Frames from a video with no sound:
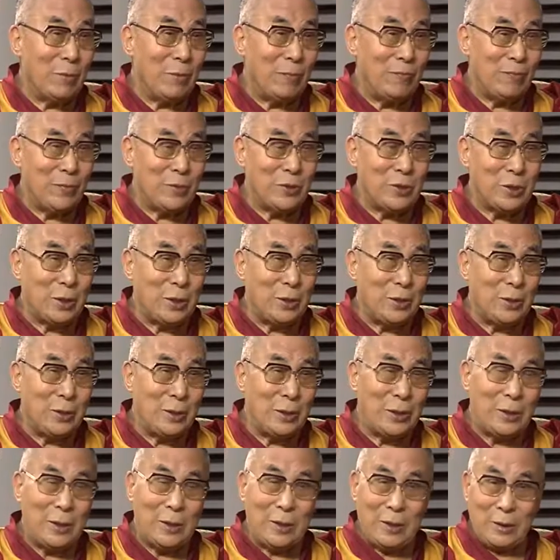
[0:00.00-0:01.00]
official
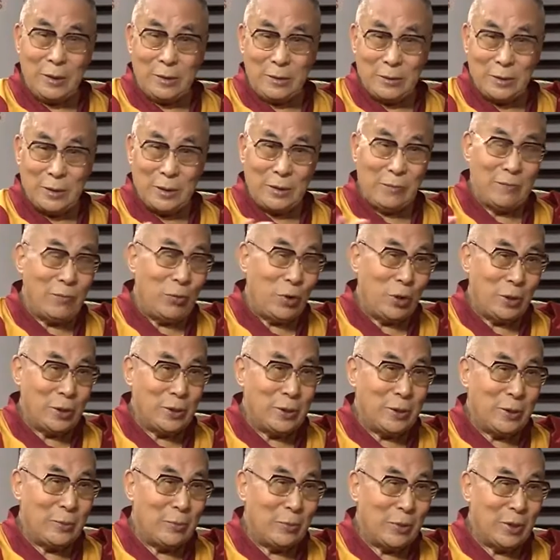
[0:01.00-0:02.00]

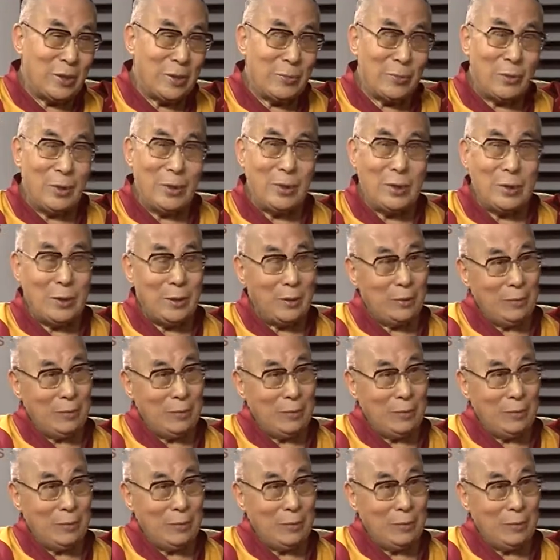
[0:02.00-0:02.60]
avoid meeting me.